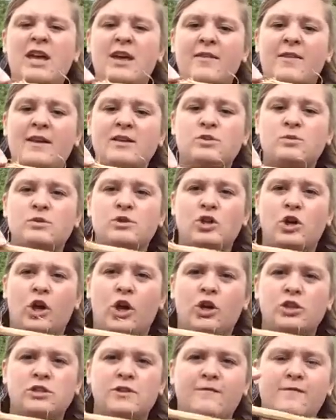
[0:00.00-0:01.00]
this one's got
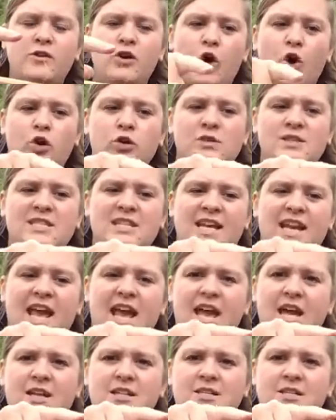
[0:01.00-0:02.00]
lots of knots in
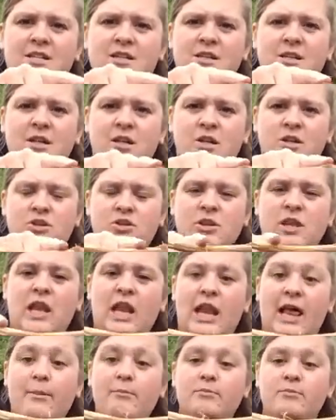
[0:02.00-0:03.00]
it, so the
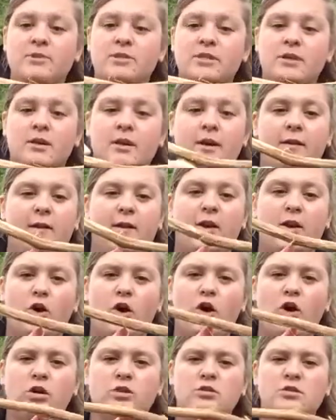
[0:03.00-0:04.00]
lumps and the
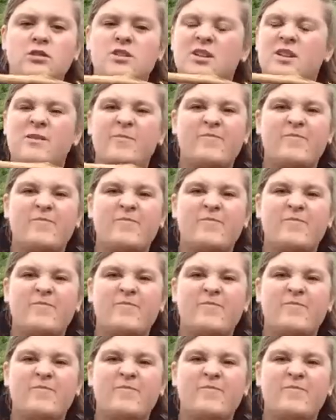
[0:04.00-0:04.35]
knots,